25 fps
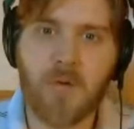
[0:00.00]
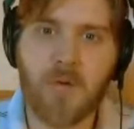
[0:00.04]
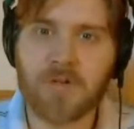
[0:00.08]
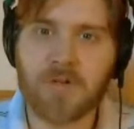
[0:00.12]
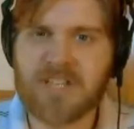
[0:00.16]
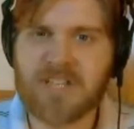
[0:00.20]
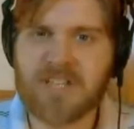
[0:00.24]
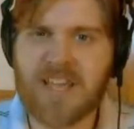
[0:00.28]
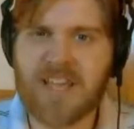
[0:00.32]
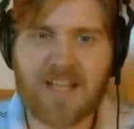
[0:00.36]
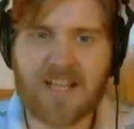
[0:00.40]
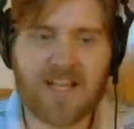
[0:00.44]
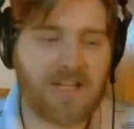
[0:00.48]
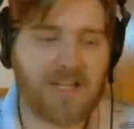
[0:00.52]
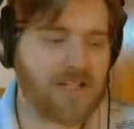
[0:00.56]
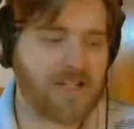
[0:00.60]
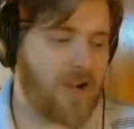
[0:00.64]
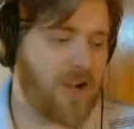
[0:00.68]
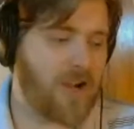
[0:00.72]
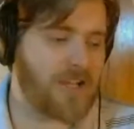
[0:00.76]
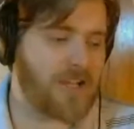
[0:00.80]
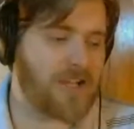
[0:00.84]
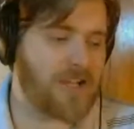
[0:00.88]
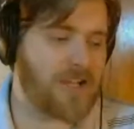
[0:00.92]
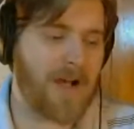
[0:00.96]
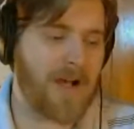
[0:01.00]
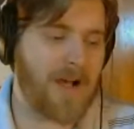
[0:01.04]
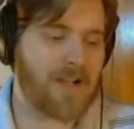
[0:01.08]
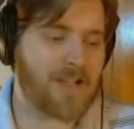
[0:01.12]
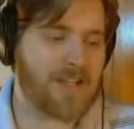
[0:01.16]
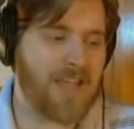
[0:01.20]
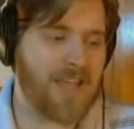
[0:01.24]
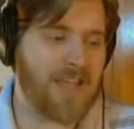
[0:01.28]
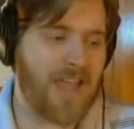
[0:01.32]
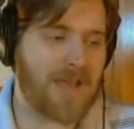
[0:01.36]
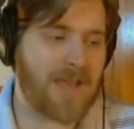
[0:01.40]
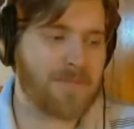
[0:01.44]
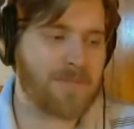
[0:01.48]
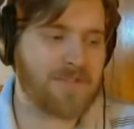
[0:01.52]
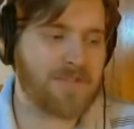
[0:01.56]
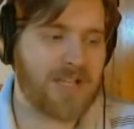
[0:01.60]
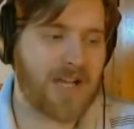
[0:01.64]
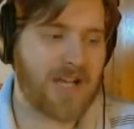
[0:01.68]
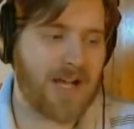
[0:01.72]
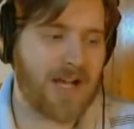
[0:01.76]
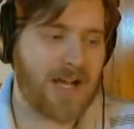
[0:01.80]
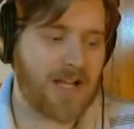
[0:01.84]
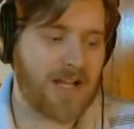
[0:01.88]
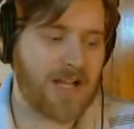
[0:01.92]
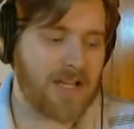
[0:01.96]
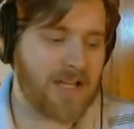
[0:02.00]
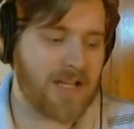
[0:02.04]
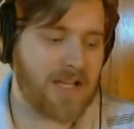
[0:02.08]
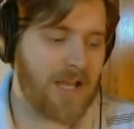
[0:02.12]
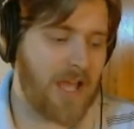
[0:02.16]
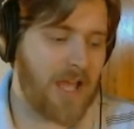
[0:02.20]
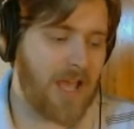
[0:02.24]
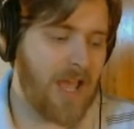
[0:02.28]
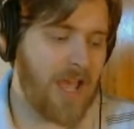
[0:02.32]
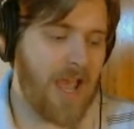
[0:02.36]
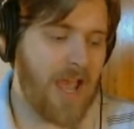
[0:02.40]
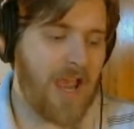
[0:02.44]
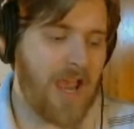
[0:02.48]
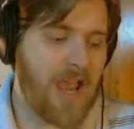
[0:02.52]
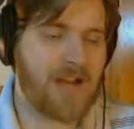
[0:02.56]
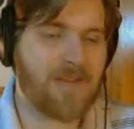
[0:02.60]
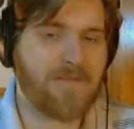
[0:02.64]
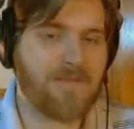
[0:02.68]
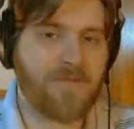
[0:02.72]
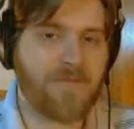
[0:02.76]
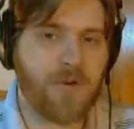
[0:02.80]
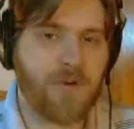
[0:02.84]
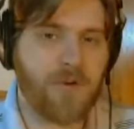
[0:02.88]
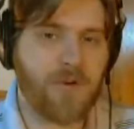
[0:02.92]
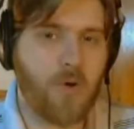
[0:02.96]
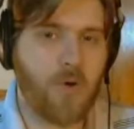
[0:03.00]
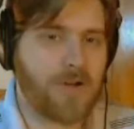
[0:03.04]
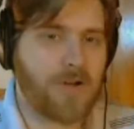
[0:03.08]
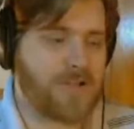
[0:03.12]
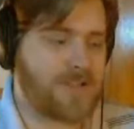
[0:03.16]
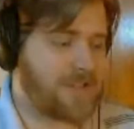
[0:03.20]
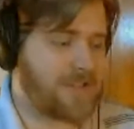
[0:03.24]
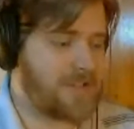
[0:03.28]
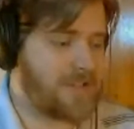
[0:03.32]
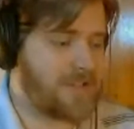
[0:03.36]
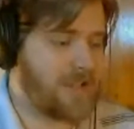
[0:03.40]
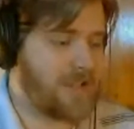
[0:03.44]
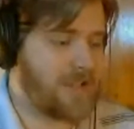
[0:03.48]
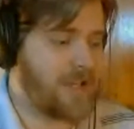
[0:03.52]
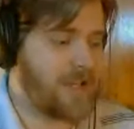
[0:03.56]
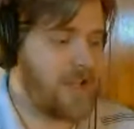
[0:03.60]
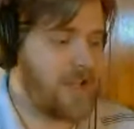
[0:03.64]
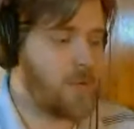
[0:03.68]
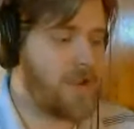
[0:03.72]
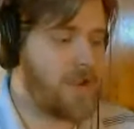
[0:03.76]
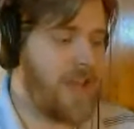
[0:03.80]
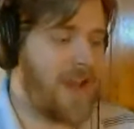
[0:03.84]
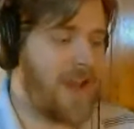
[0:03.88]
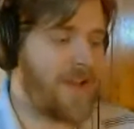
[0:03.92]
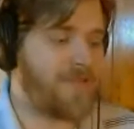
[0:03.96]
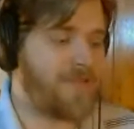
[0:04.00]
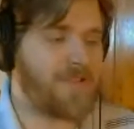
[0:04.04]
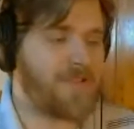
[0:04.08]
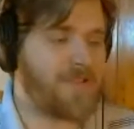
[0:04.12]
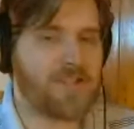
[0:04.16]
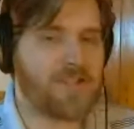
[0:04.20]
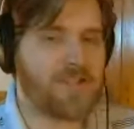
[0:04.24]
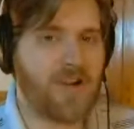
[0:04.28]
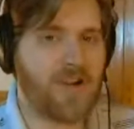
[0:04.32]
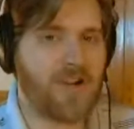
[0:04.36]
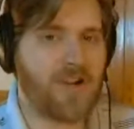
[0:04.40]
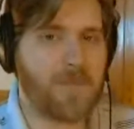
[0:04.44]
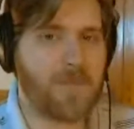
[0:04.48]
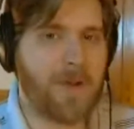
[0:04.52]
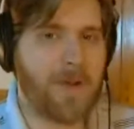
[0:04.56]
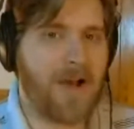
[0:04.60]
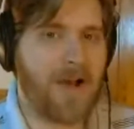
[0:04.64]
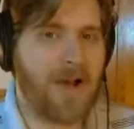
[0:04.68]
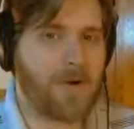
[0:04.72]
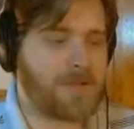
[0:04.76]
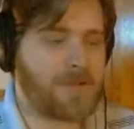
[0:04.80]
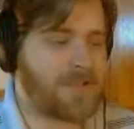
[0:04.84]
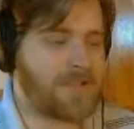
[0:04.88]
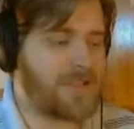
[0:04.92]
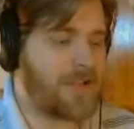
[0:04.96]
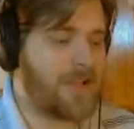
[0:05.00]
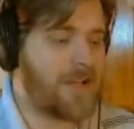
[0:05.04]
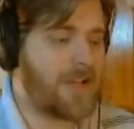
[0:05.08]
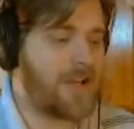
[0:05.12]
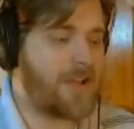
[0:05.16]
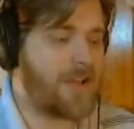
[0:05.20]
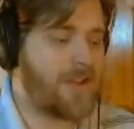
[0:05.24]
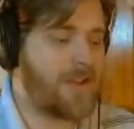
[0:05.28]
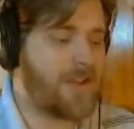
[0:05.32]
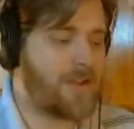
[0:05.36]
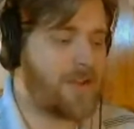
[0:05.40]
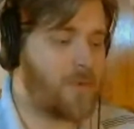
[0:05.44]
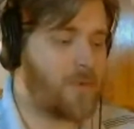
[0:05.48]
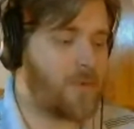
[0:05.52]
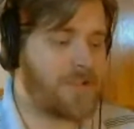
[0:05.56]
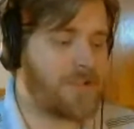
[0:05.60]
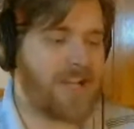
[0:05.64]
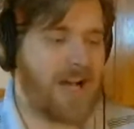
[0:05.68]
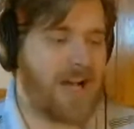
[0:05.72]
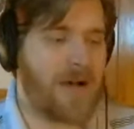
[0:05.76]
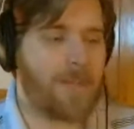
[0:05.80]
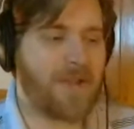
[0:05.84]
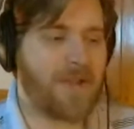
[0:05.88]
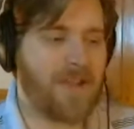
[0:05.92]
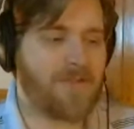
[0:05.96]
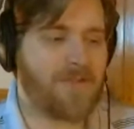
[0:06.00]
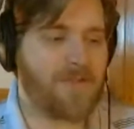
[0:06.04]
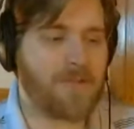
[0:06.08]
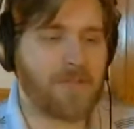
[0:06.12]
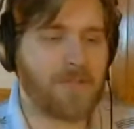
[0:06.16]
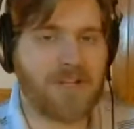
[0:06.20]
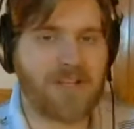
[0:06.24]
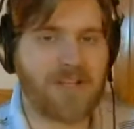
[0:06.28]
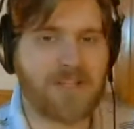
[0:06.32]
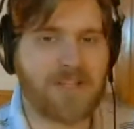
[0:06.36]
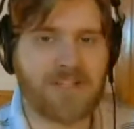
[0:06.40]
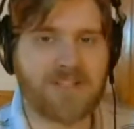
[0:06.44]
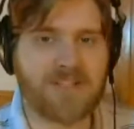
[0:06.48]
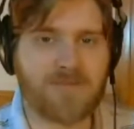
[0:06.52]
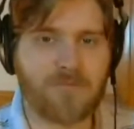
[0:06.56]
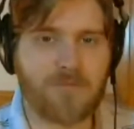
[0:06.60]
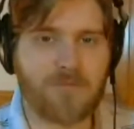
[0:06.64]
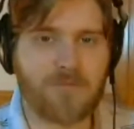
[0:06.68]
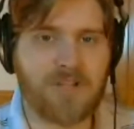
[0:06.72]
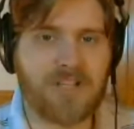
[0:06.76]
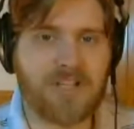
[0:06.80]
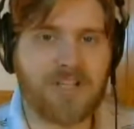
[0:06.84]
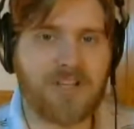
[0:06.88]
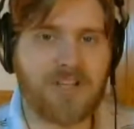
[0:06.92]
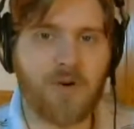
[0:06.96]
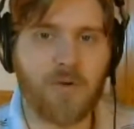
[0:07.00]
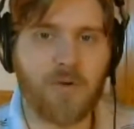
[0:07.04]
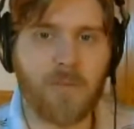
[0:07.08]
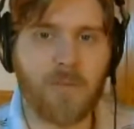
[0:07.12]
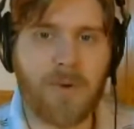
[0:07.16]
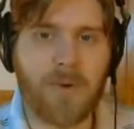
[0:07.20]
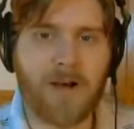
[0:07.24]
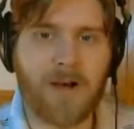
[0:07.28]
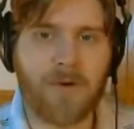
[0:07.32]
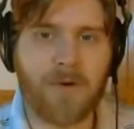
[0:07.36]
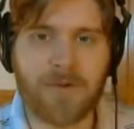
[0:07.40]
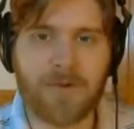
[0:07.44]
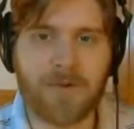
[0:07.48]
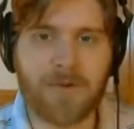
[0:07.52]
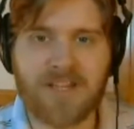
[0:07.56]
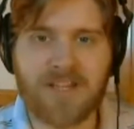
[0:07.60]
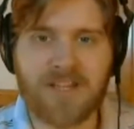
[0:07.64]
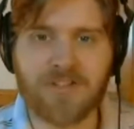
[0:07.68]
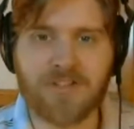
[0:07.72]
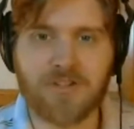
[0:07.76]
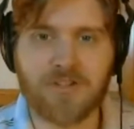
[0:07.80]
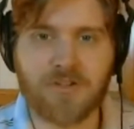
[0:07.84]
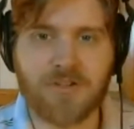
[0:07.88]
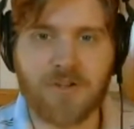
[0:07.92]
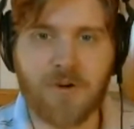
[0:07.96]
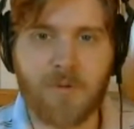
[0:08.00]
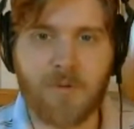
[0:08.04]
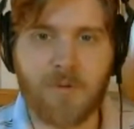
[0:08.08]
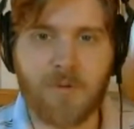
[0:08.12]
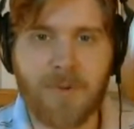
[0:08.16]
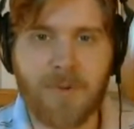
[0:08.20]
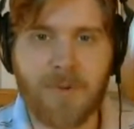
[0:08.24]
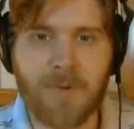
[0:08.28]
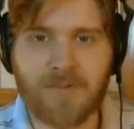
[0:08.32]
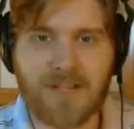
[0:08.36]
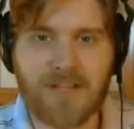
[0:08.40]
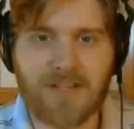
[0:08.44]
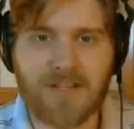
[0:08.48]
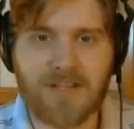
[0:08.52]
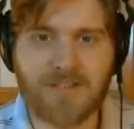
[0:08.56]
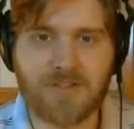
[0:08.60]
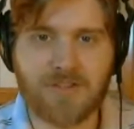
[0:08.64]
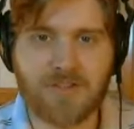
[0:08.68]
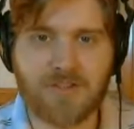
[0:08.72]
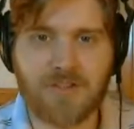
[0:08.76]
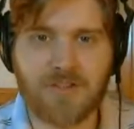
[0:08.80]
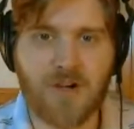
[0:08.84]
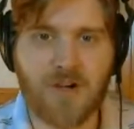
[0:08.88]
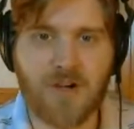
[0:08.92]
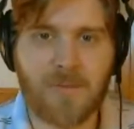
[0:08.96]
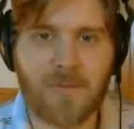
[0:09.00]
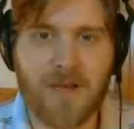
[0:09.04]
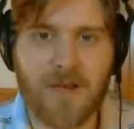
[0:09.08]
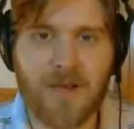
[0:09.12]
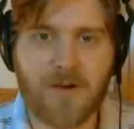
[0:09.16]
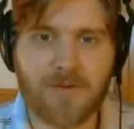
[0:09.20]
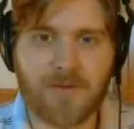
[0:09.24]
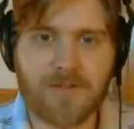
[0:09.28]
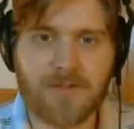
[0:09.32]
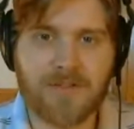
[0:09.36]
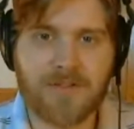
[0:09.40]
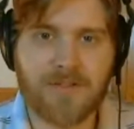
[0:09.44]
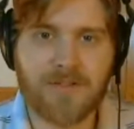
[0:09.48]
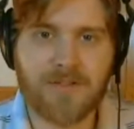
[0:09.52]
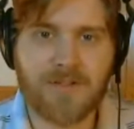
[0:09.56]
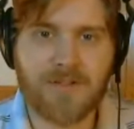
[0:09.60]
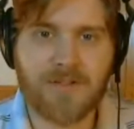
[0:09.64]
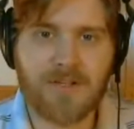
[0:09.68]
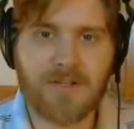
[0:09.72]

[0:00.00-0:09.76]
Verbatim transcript: We're take, talking about Gamescom, and of course, we have to talk about the one topic everybody doesn't really know about, but they should know about, that they should talk about.